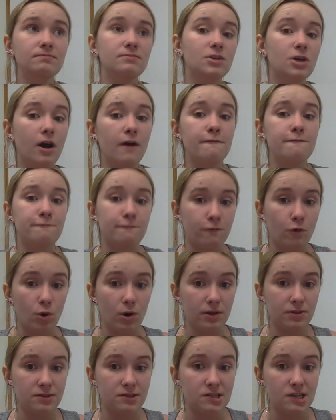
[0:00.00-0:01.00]
come
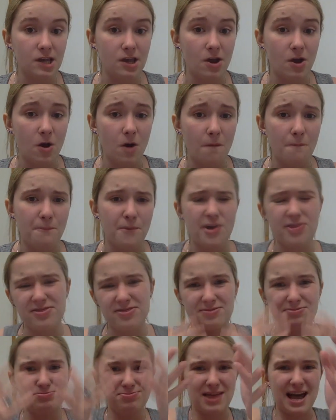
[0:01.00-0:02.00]
forth to you, but
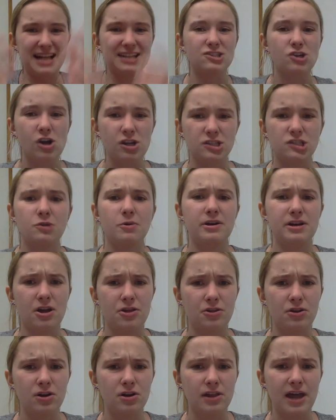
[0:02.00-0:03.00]
that's also
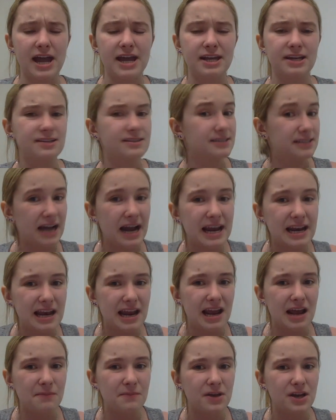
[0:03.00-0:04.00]
another like
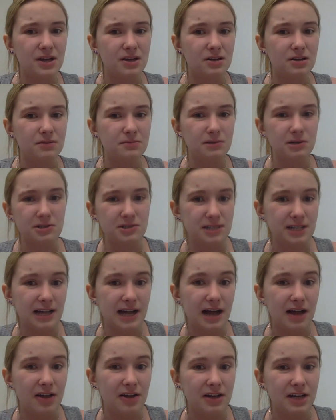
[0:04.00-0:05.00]
dynamic
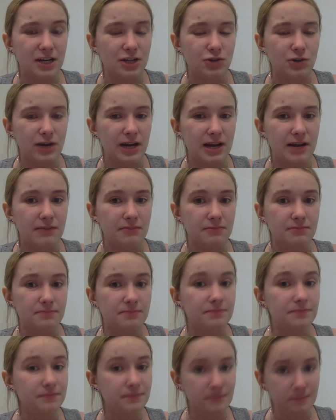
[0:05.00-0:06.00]
personality trait
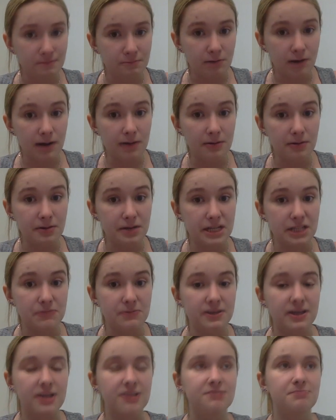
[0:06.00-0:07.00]
Probably it's
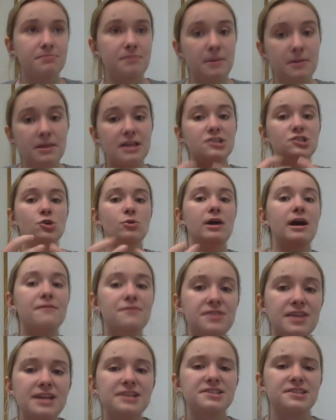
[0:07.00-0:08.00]
because maybe they do
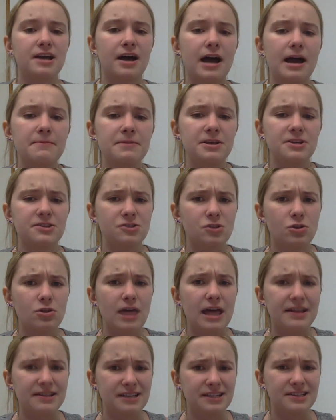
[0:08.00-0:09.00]
have things to hide because they're
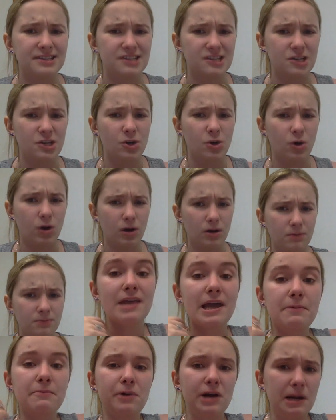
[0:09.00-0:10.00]
that insecure.
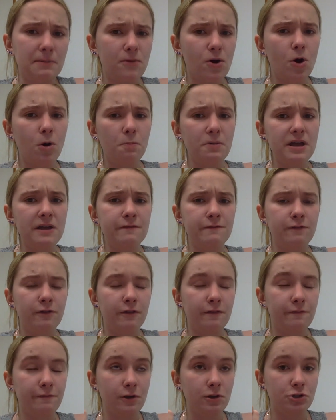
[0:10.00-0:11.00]
And what I'm hoping for
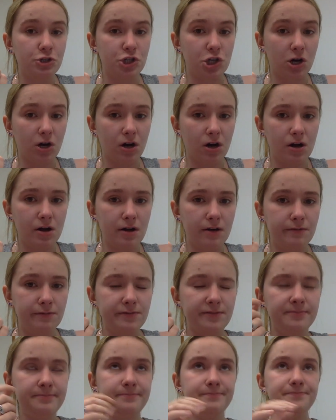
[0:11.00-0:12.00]
the future of